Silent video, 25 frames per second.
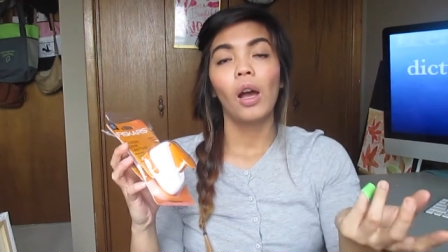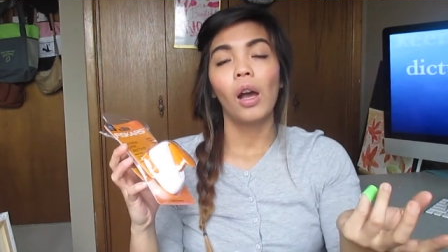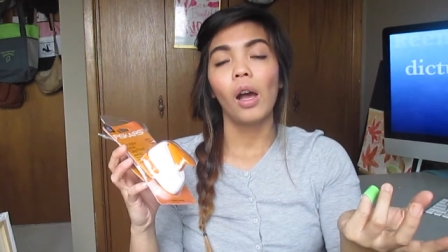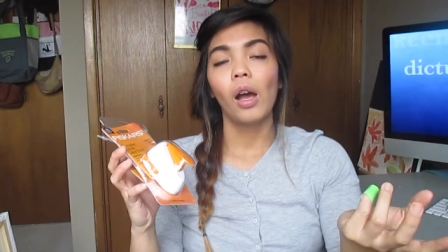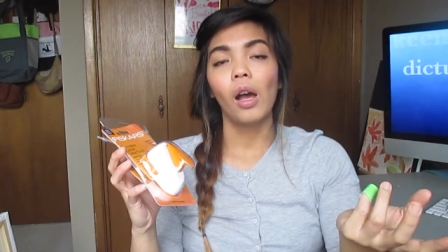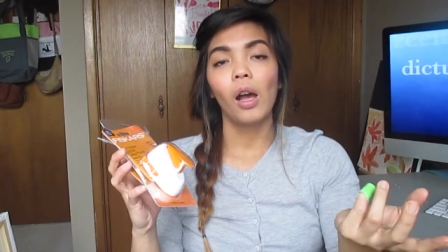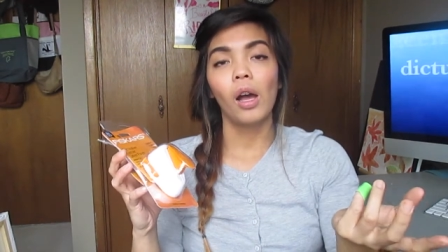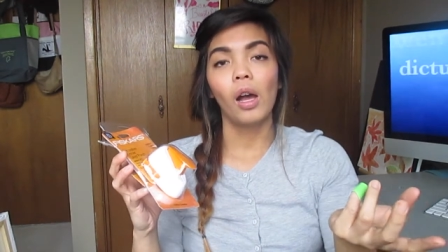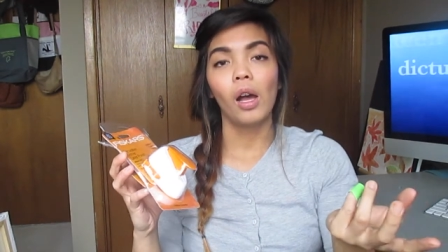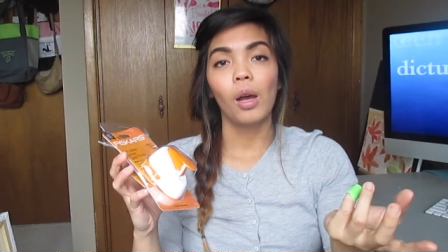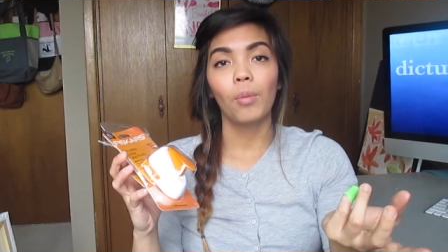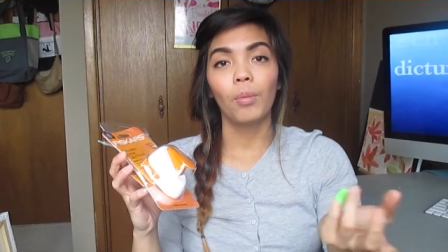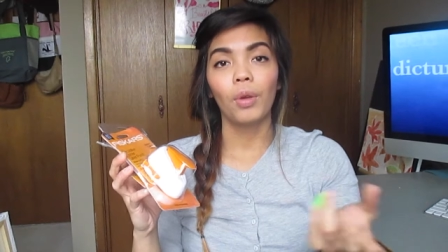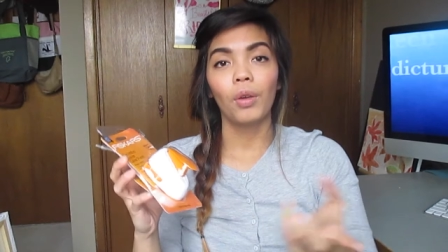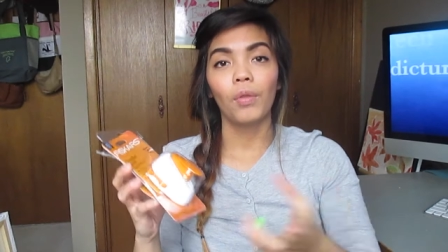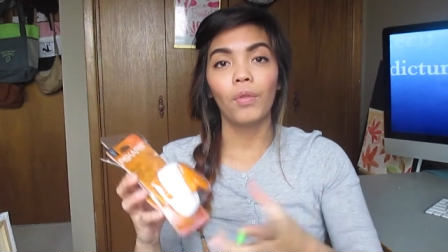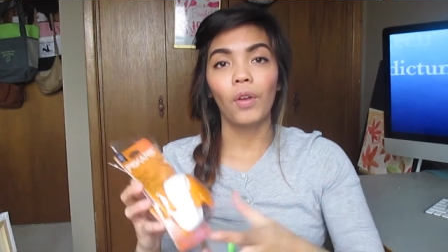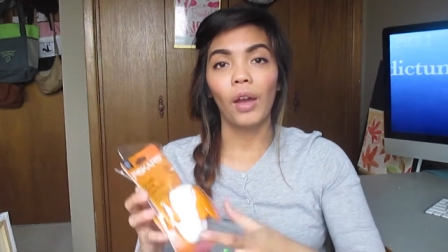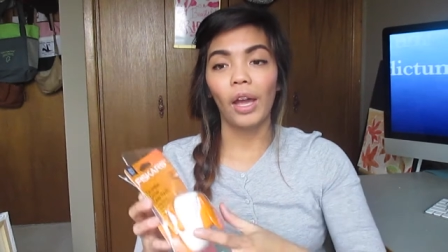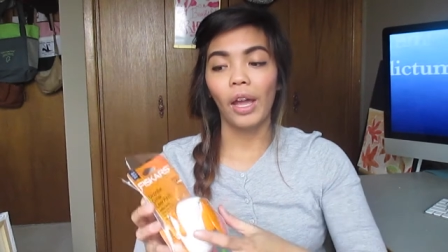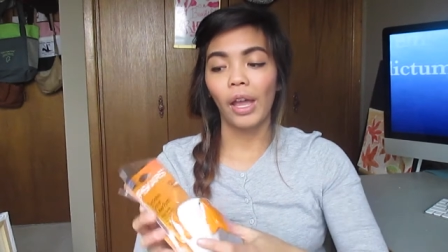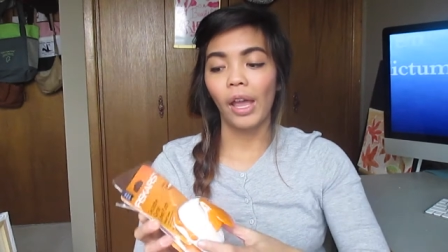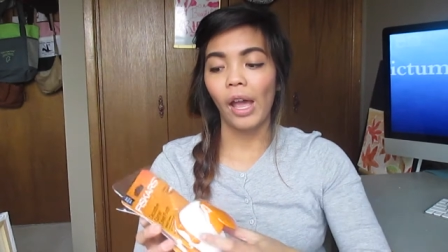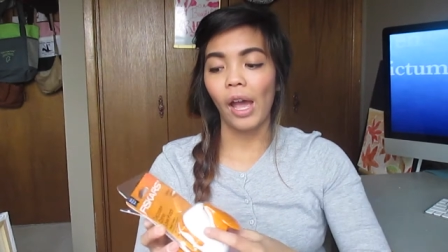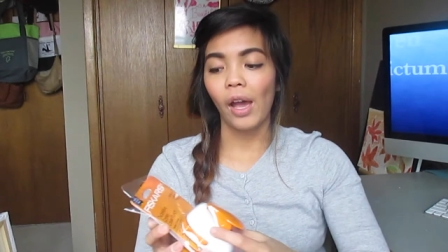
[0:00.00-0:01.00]
um, if
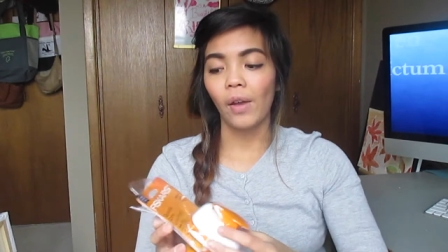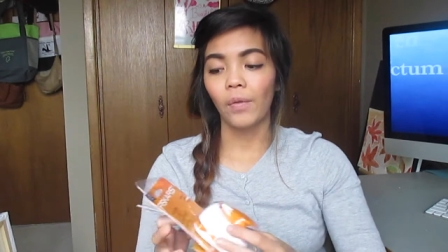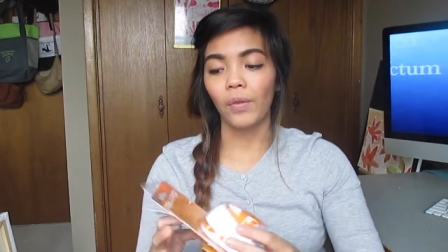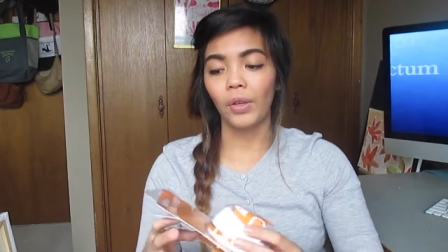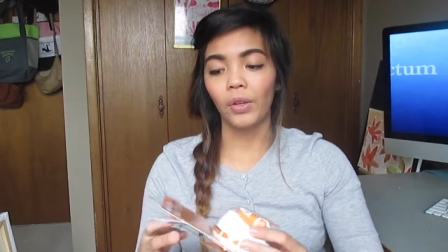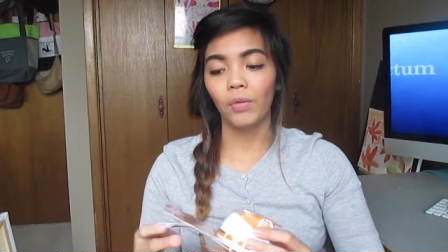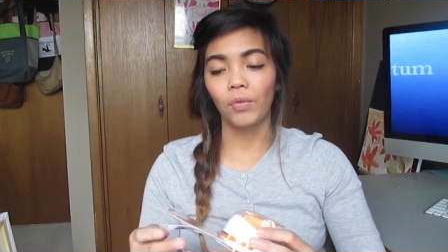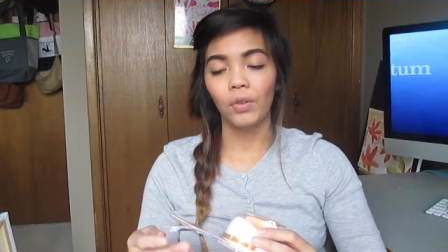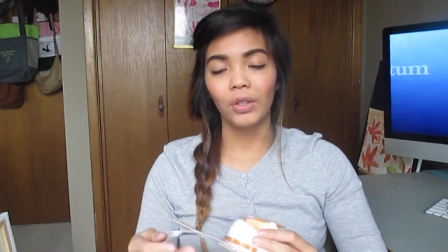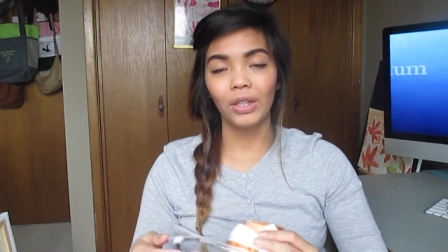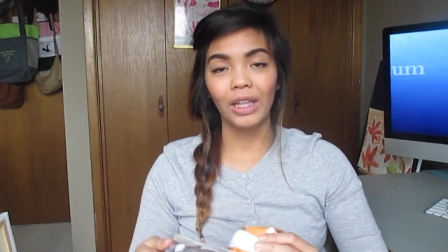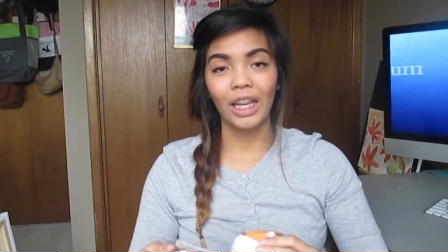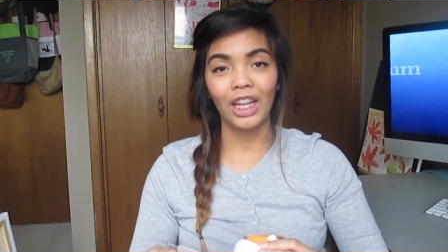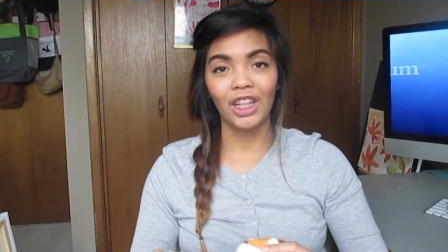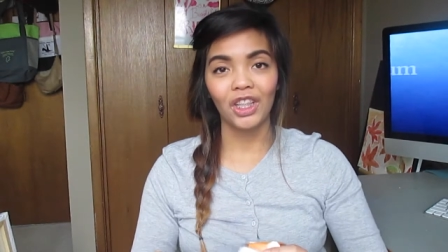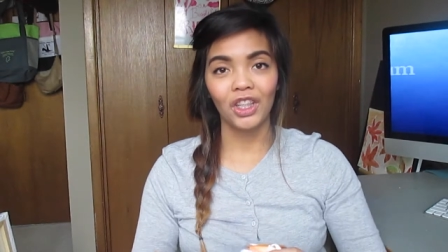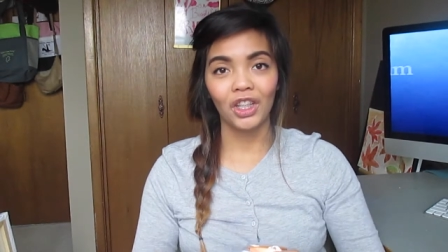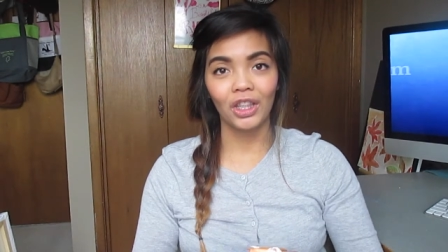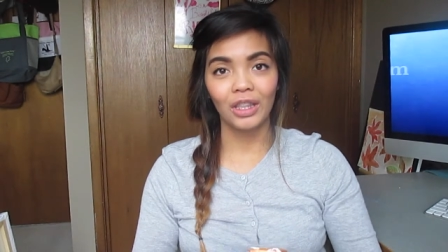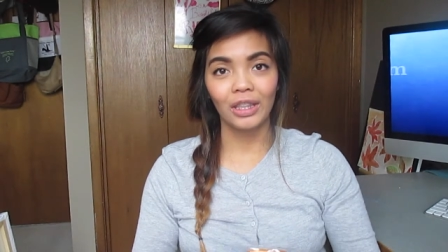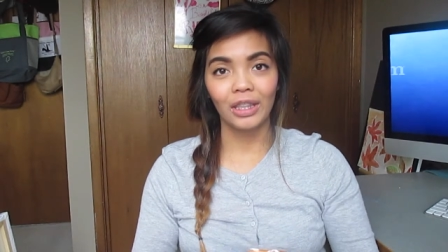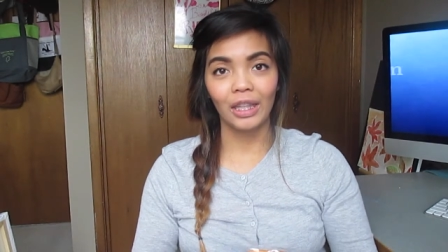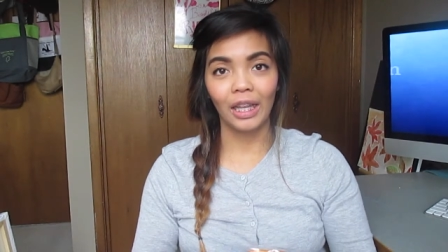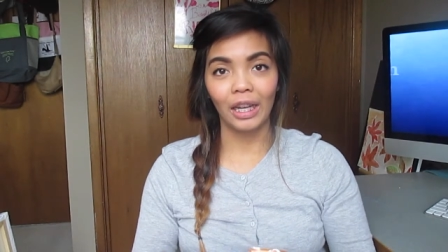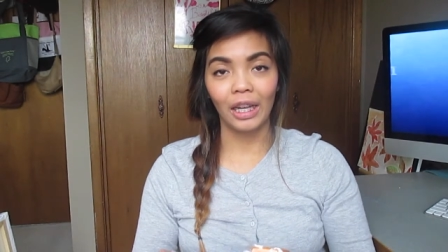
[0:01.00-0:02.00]
I have
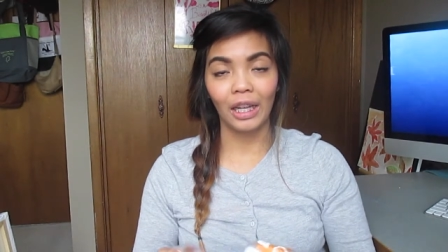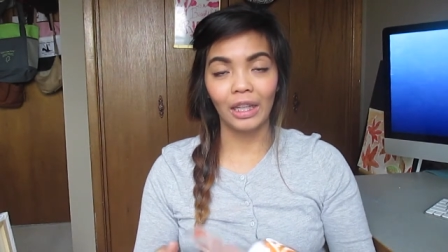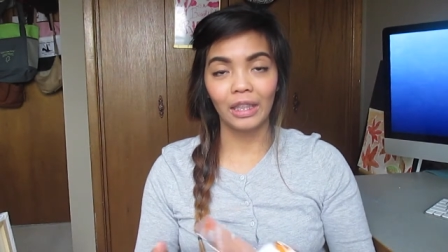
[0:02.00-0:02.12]
invitations that